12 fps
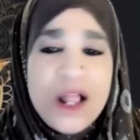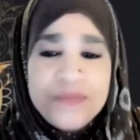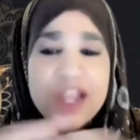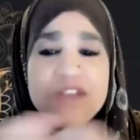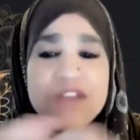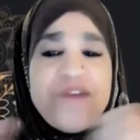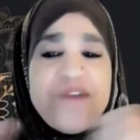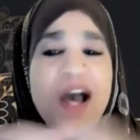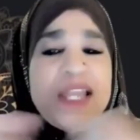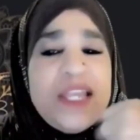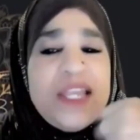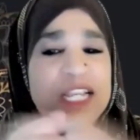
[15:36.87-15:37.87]
They're
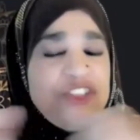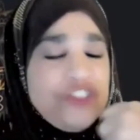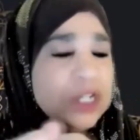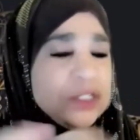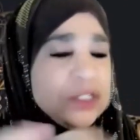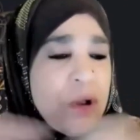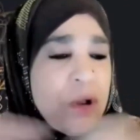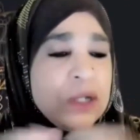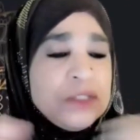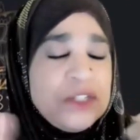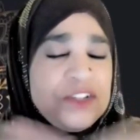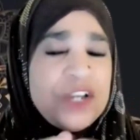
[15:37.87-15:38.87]
fighting each other
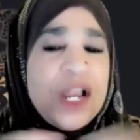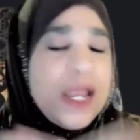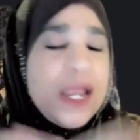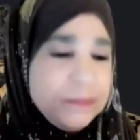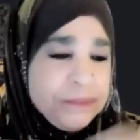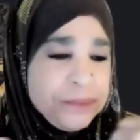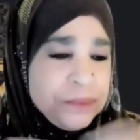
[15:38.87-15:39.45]
all the time.